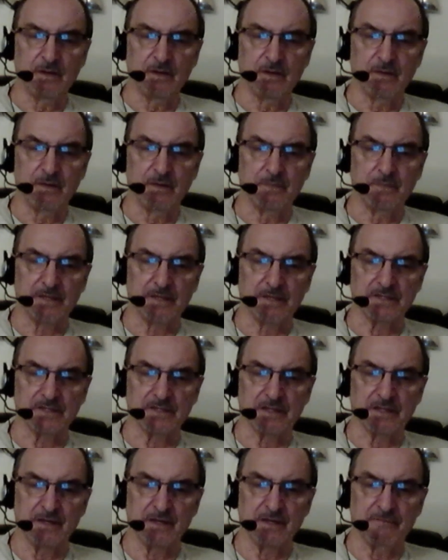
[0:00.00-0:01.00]
because
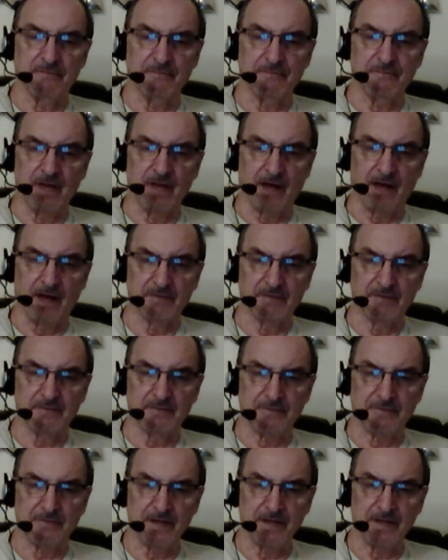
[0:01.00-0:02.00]
in having
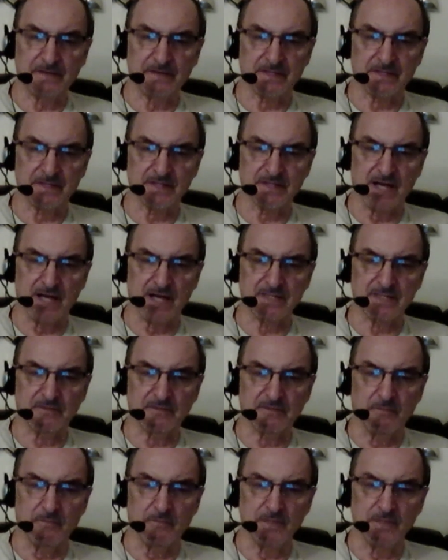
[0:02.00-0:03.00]
faith the size of a
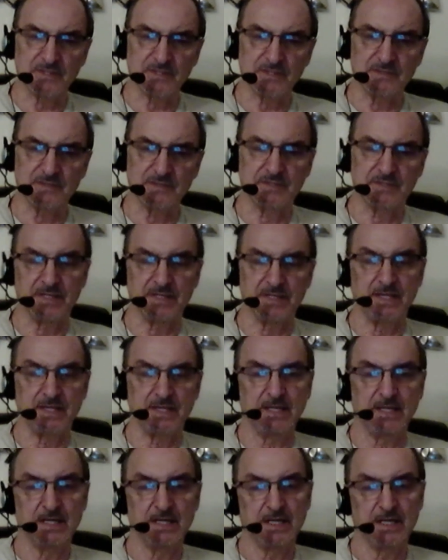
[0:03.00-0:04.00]
mustard seed,
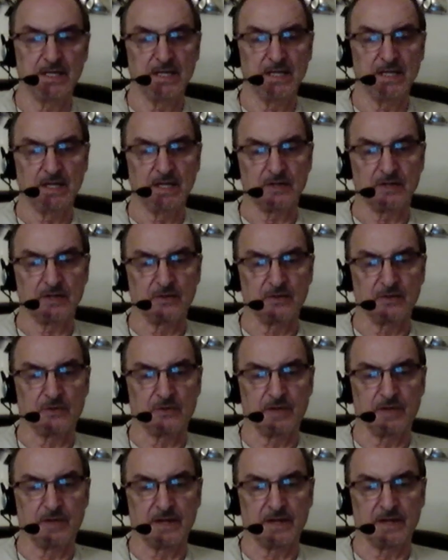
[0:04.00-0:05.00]
you're quite
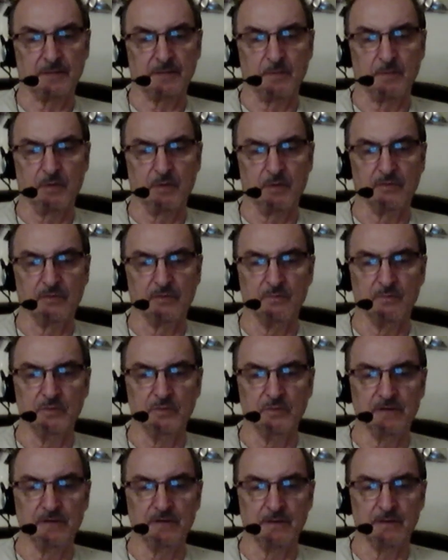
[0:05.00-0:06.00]
capable of
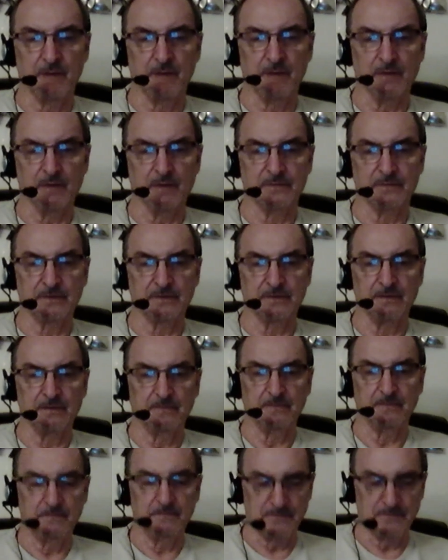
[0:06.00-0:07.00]
moving a mountain.
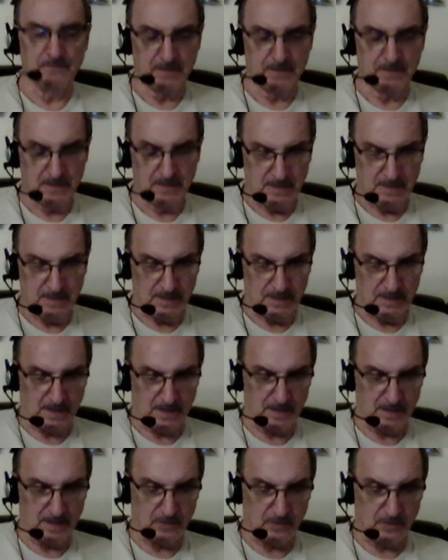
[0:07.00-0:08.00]
And I
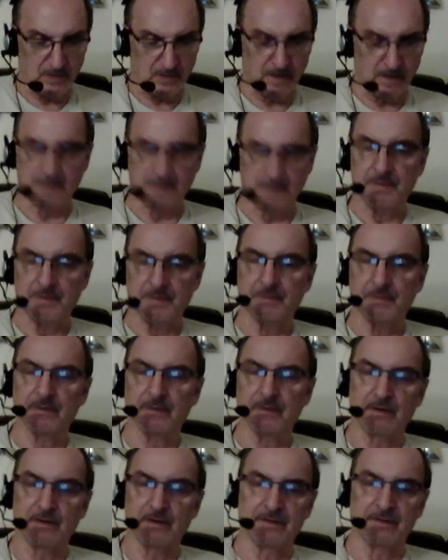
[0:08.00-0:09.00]
know a lot of people look
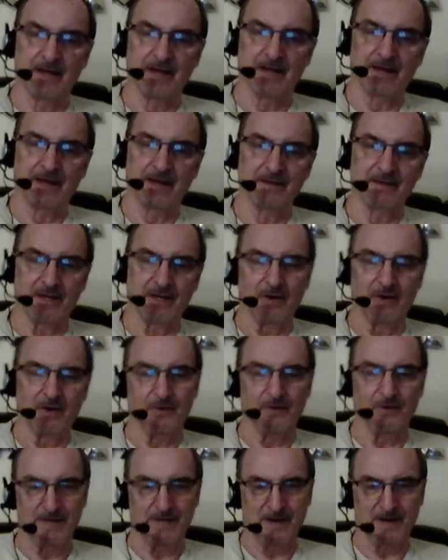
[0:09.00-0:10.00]
at that and they go, oh
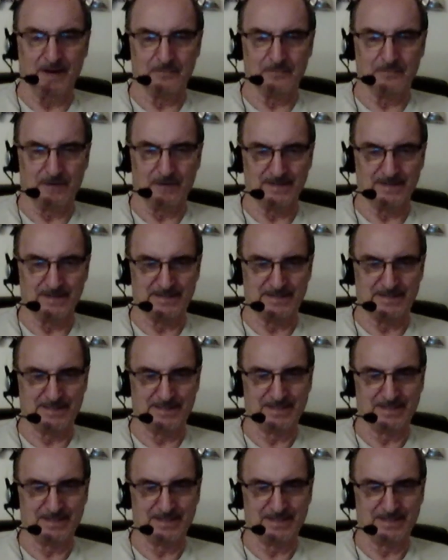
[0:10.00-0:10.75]
yeah, right.